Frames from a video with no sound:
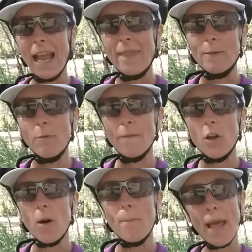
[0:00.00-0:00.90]
and then we've
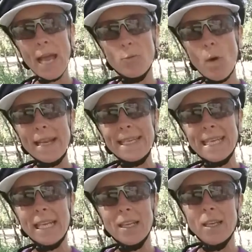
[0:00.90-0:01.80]
got bad
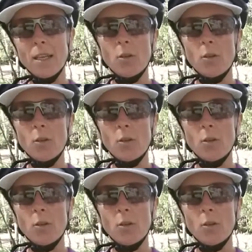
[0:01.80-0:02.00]
waiting